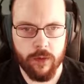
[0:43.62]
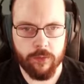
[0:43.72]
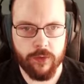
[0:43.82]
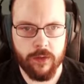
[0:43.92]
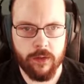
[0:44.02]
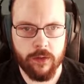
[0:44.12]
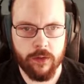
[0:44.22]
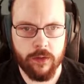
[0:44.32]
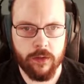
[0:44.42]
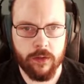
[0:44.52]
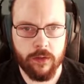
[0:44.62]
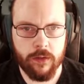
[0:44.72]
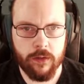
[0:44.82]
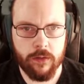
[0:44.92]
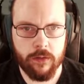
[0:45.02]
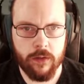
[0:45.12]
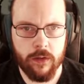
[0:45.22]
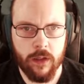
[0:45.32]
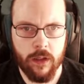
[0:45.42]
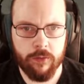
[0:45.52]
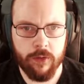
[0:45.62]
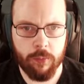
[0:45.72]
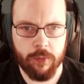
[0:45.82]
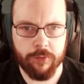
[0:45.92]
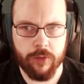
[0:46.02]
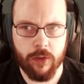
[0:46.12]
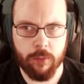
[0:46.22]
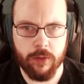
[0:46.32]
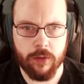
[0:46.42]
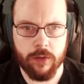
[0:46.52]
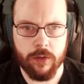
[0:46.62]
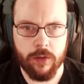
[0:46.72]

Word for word: but I'm still gonna have a couple of double